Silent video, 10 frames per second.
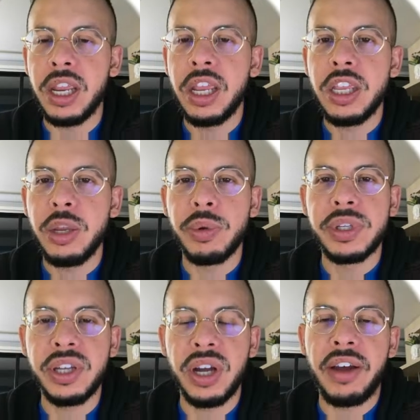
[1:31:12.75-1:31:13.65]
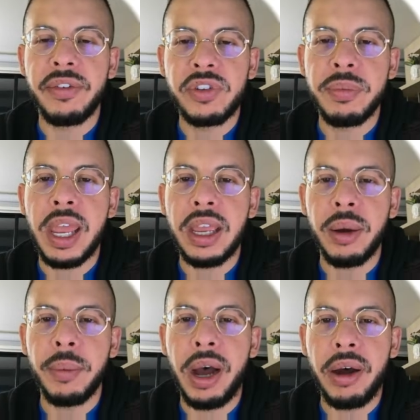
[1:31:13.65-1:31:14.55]
you would still have to make
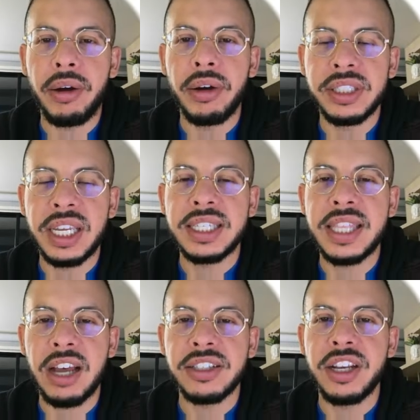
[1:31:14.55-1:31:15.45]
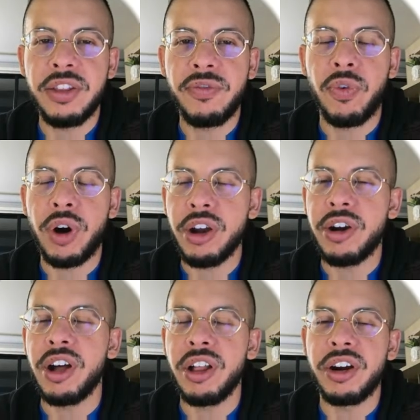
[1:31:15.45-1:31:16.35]
about a $6,400
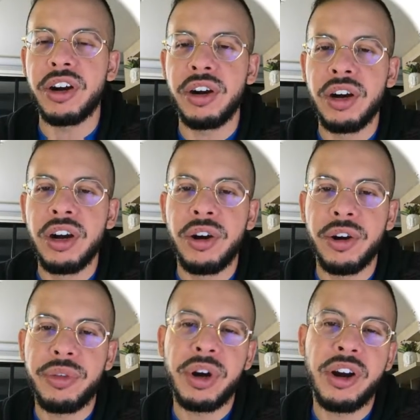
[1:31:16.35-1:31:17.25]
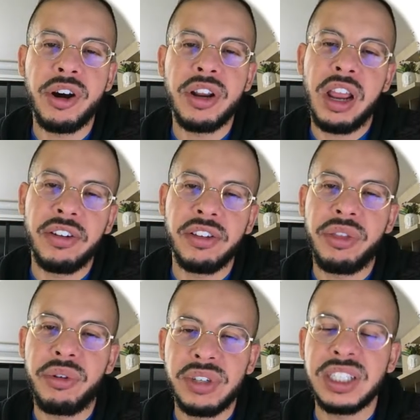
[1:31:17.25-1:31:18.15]
or
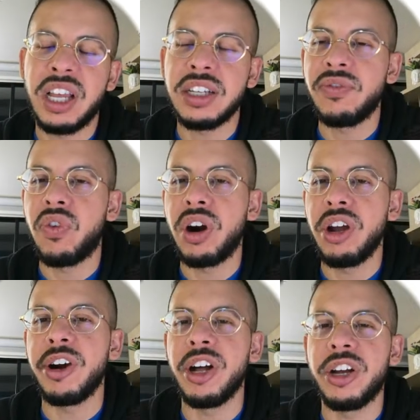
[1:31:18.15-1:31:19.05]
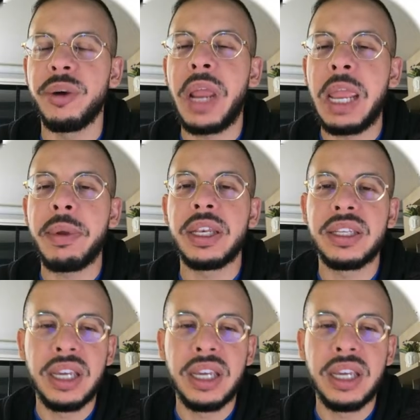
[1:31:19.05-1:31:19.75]
$6,400 payment